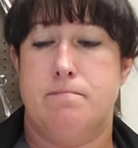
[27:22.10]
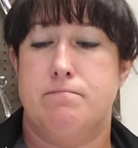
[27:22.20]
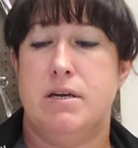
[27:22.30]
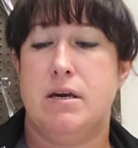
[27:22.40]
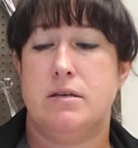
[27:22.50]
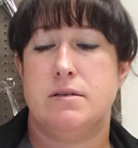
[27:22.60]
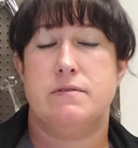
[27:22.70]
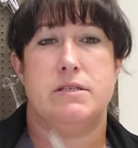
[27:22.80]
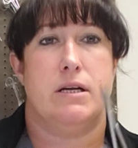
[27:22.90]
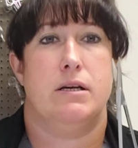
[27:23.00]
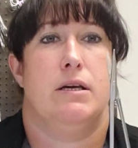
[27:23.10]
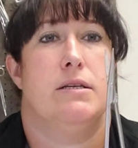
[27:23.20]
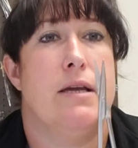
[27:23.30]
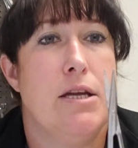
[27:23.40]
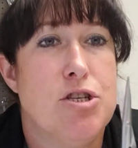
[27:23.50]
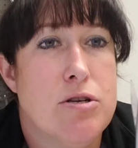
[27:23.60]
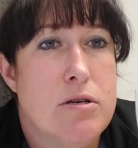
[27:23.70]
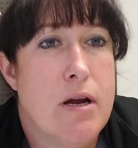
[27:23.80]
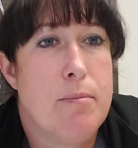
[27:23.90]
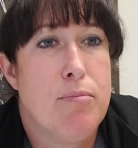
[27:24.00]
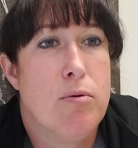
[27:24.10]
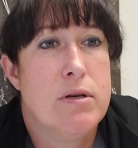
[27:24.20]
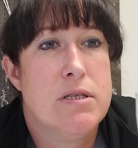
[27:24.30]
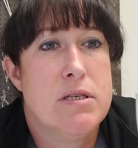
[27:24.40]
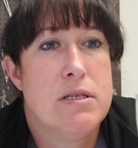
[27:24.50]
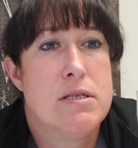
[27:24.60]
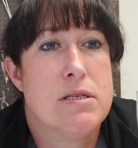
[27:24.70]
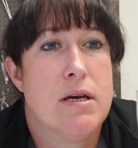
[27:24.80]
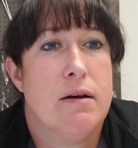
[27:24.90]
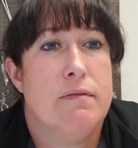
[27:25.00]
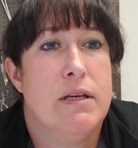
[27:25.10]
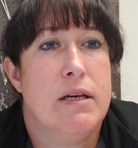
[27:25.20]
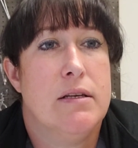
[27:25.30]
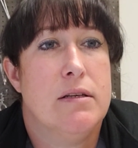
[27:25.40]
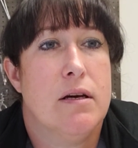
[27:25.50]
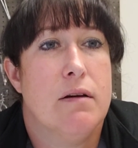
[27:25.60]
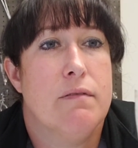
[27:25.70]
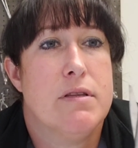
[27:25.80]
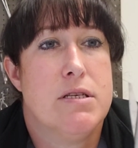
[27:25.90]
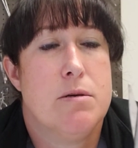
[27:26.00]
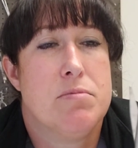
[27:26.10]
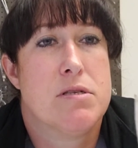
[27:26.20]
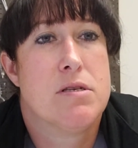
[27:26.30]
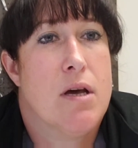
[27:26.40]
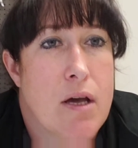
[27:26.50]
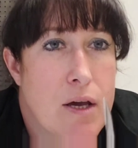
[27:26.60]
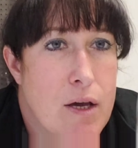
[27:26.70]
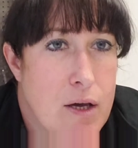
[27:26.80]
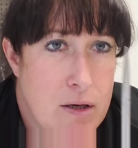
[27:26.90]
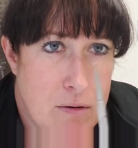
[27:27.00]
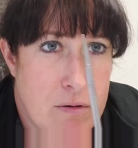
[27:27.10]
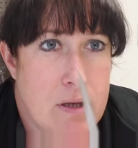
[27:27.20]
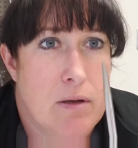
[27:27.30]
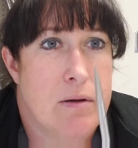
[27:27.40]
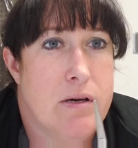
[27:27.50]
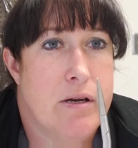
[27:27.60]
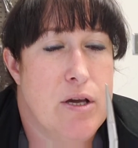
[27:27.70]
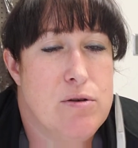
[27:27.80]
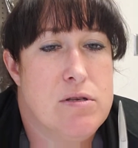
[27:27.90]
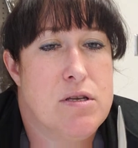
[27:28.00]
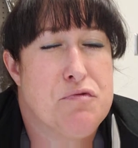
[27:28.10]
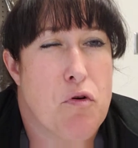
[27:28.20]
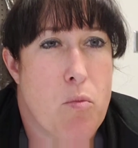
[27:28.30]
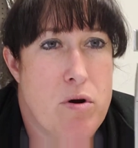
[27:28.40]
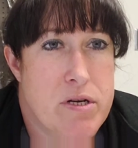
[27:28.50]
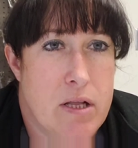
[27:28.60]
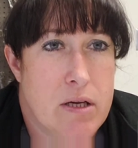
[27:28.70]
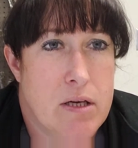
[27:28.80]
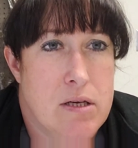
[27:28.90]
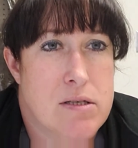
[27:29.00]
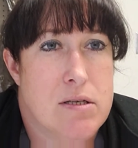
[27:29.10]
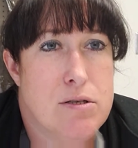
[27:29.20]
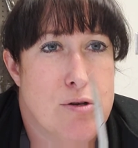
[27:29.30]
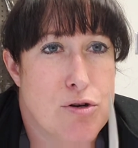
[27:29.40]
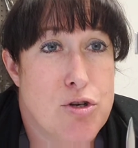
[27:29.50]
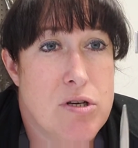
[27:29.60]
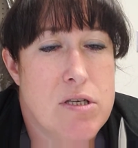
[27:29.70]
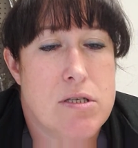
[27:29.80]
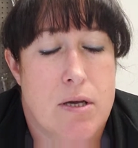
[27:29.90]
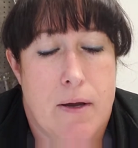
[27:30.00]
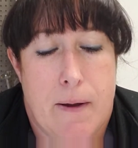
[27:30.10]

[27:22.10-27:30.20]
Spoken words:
Because of the delicate nature and pointiness of the end of the tips, you're really only going to use these for more delicate surgeries,